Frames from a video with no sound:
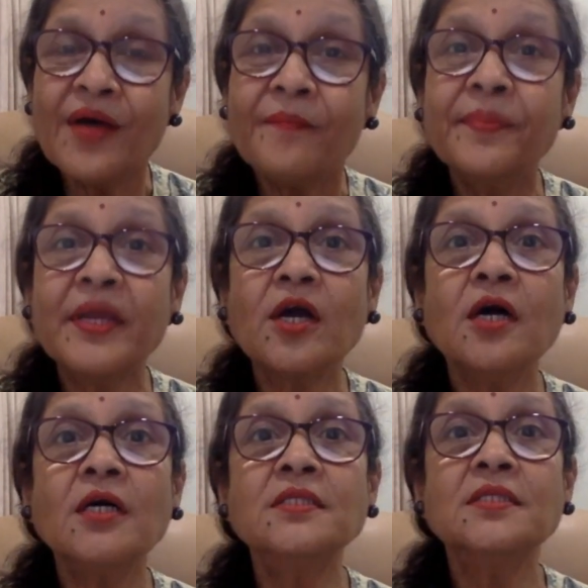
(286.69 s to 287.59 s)

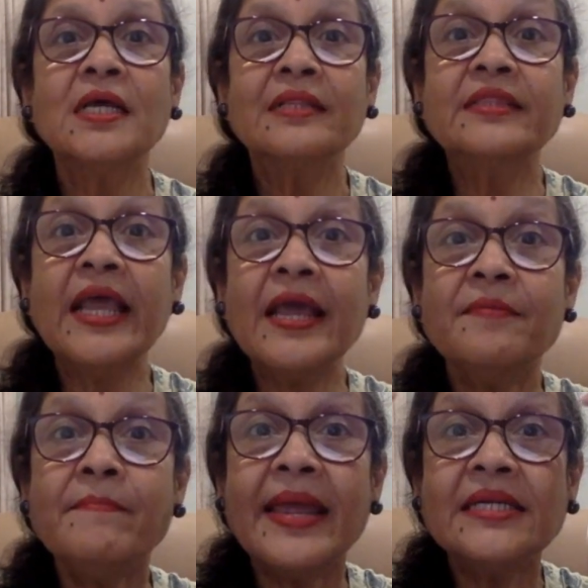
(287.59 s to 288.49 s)
because their
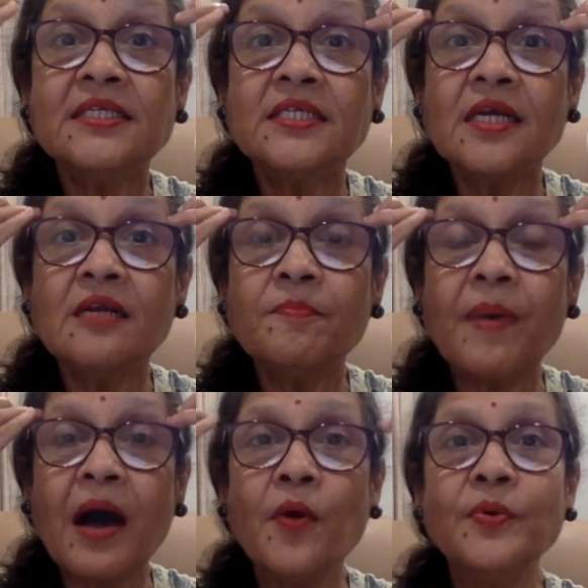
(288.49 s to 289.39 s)
mental
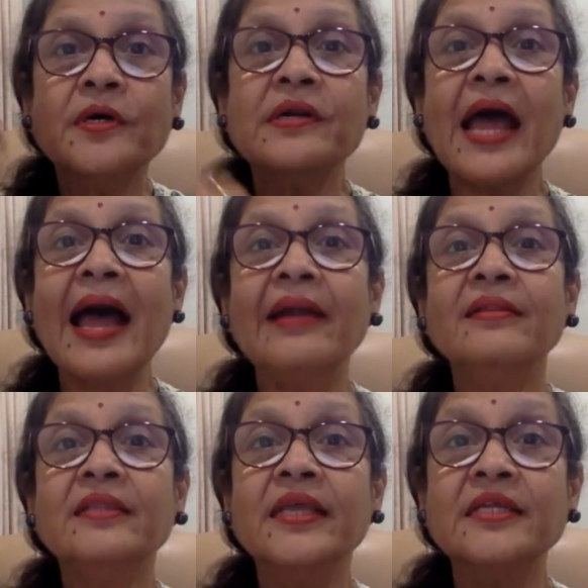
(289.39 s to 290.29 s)
power
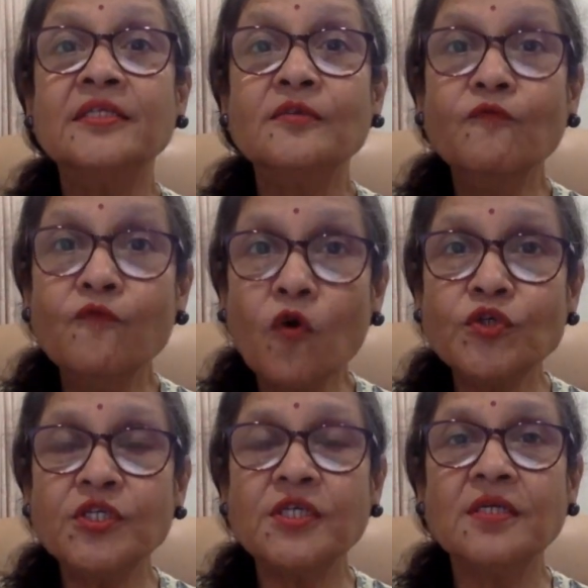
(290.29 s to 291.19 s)
and their
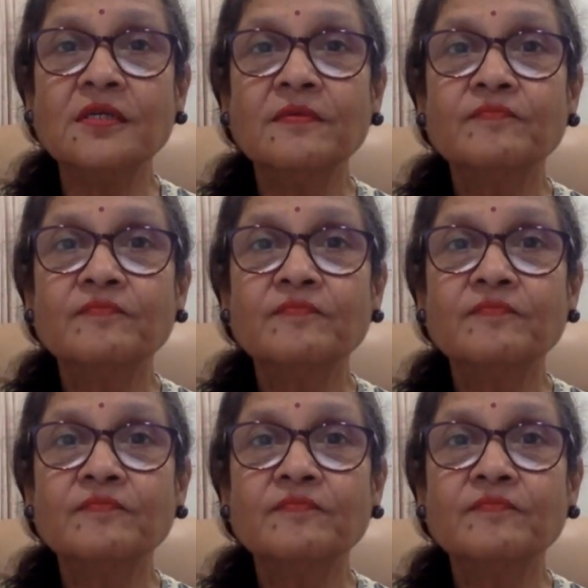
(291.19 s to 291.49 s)
devotion